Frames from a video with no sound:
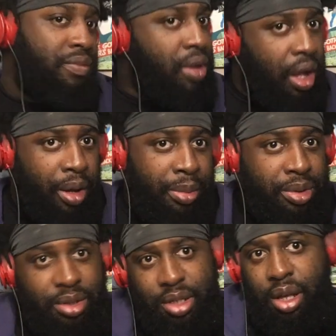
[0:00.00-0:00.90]
I'm
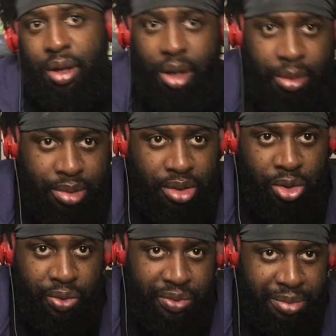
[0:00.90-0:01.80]
a uh, I'm a
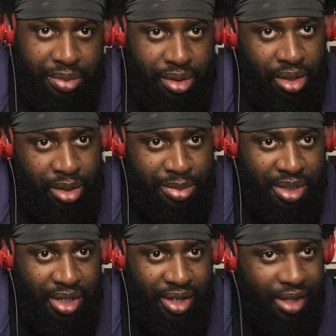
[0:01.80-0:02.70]
dude from you know what I'm
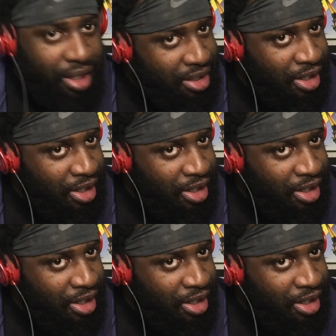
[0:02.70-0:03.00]
saying.